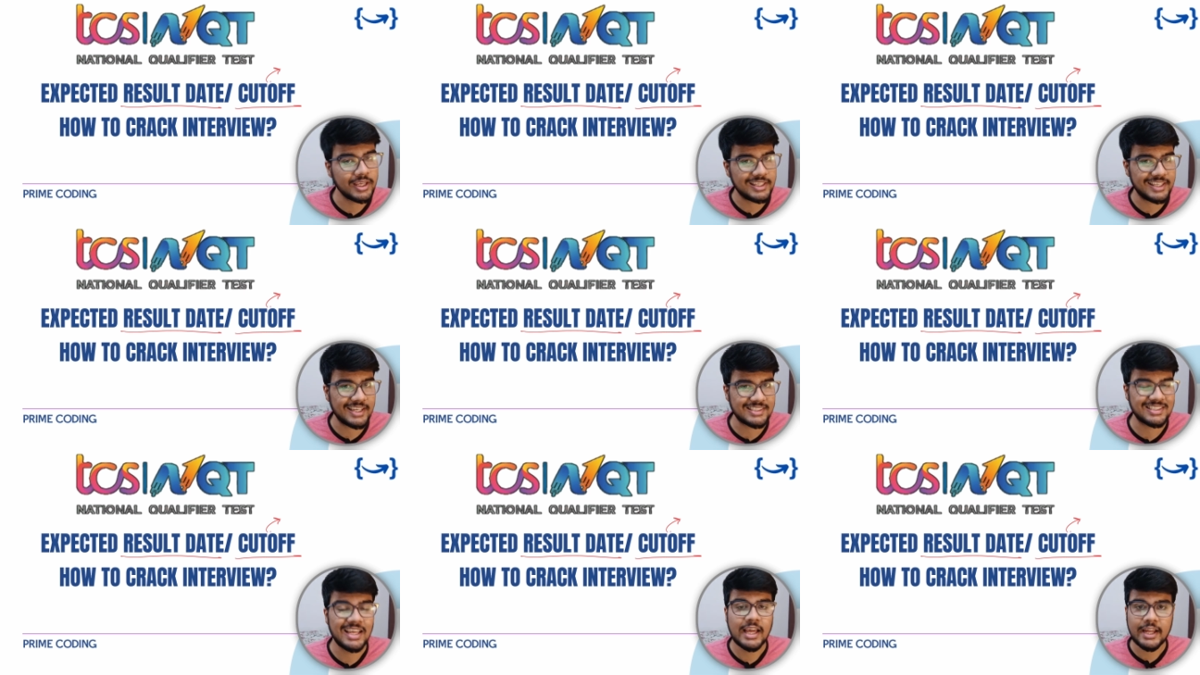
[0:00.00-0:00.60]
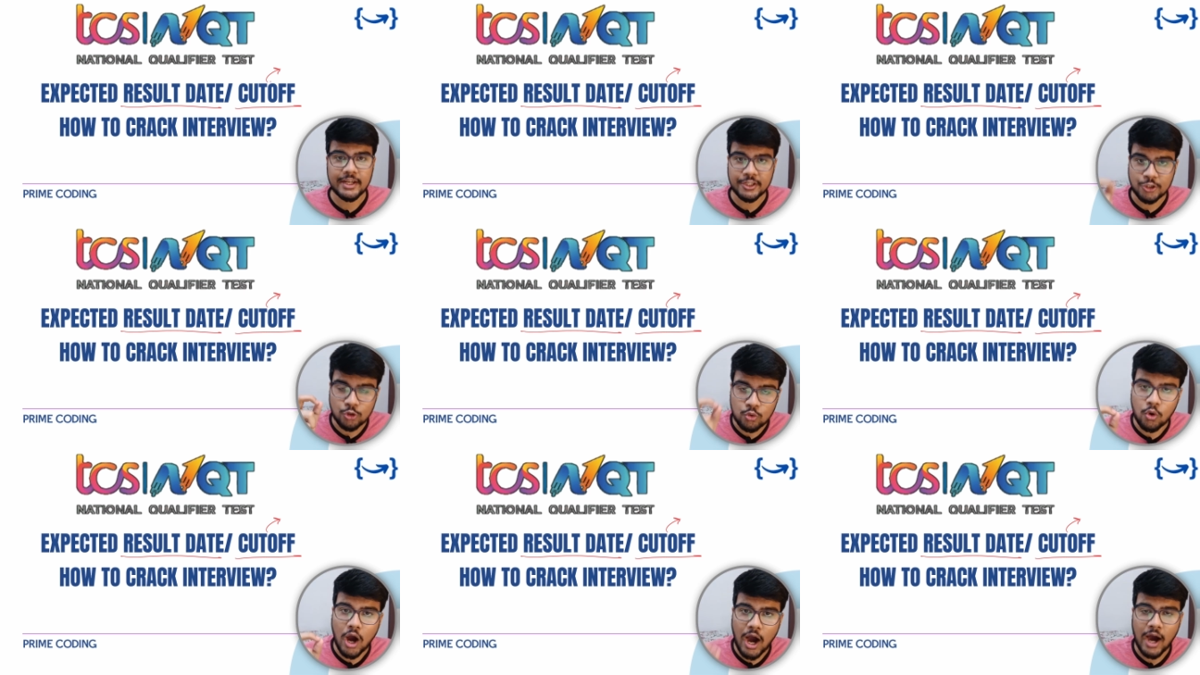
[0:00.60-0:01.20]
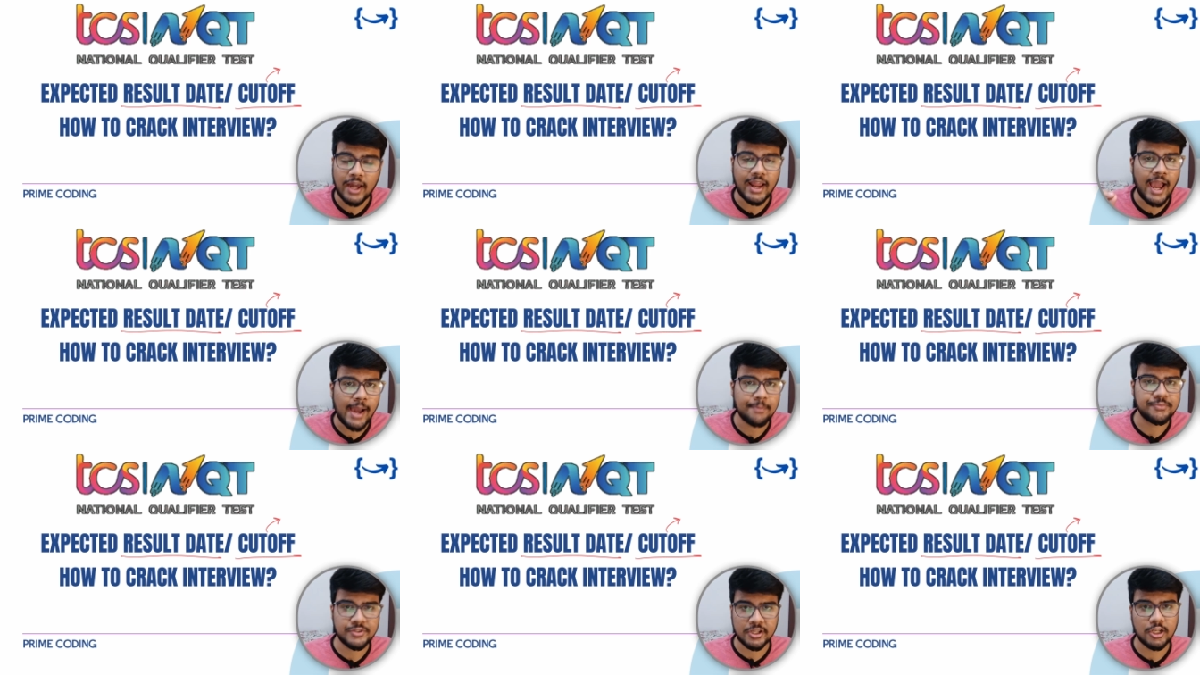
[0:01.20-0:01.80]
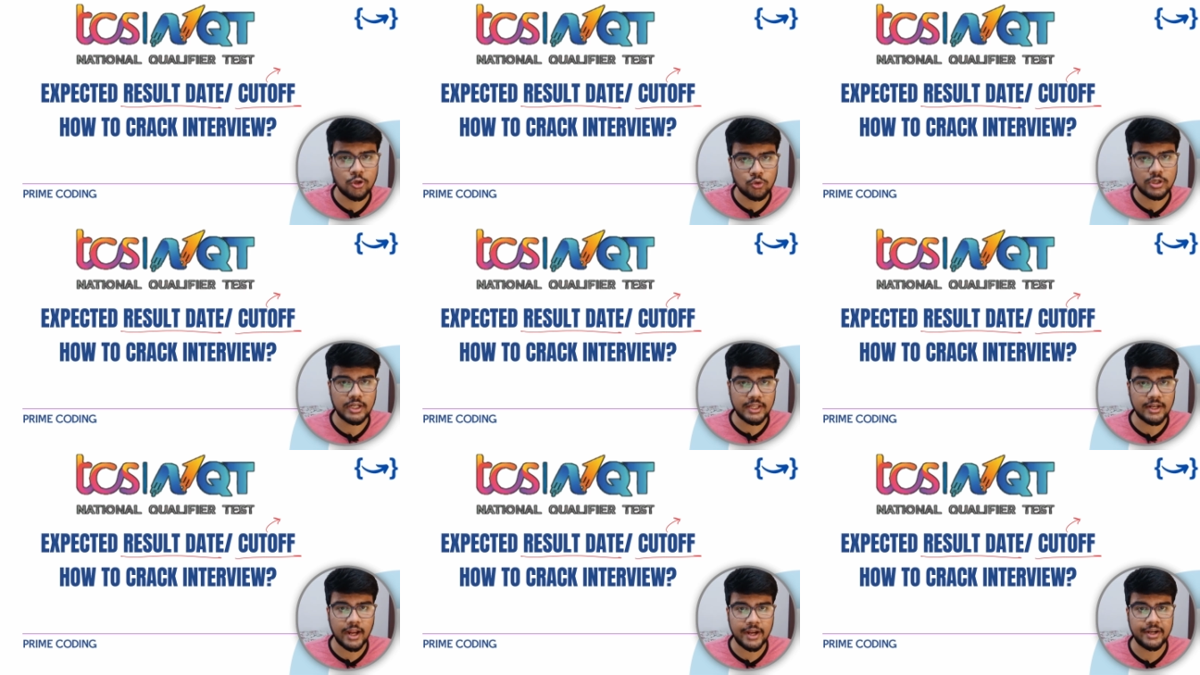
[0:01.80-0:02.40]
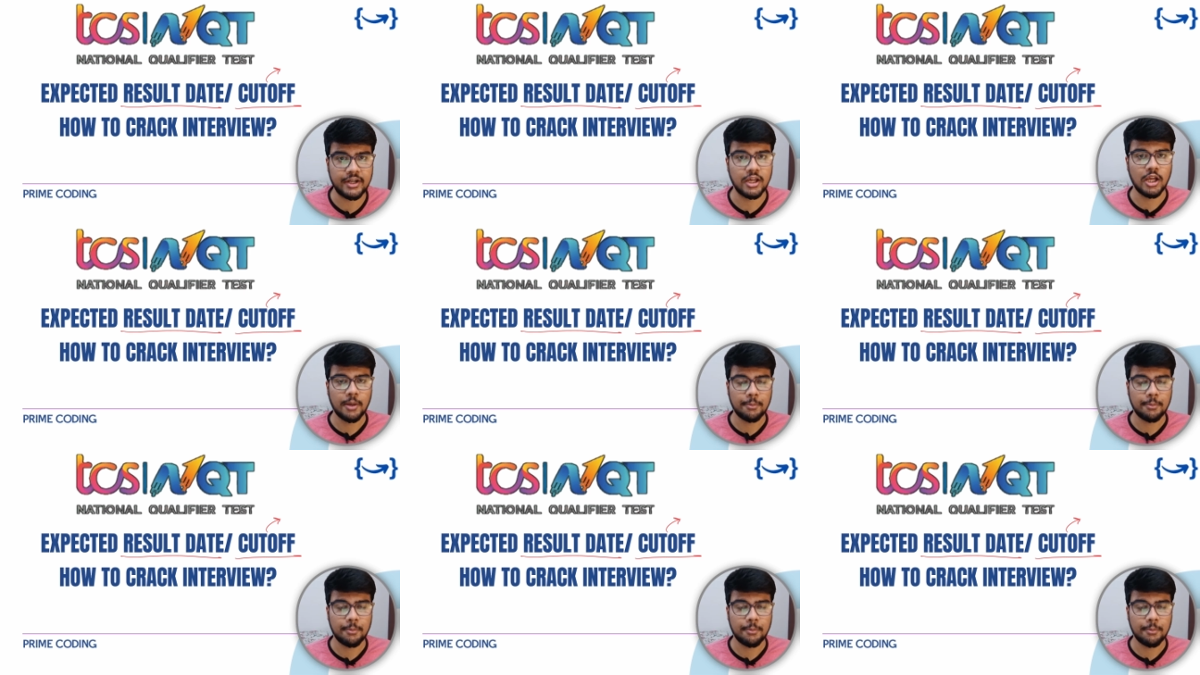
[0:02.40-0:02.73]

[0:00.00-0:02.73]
Yes, you are absolutely right,